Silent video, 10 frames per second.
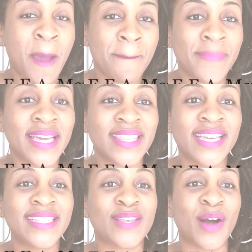
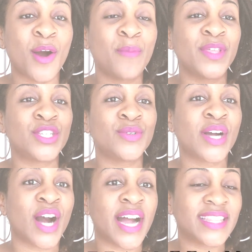method? So I hope that you
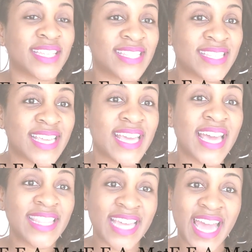caught the C,
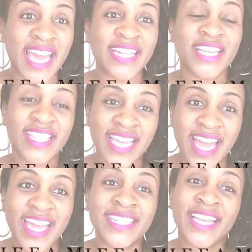the H, the
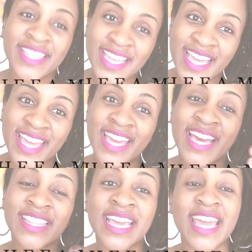
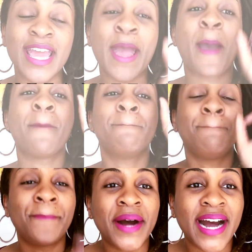E,
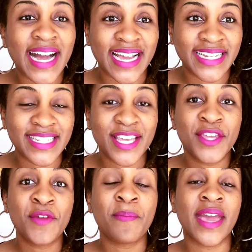but
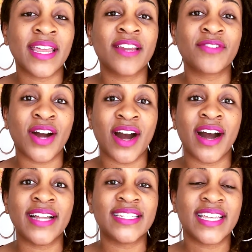you may not have
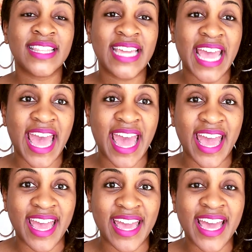caught the
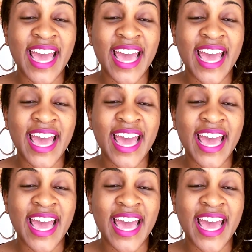A.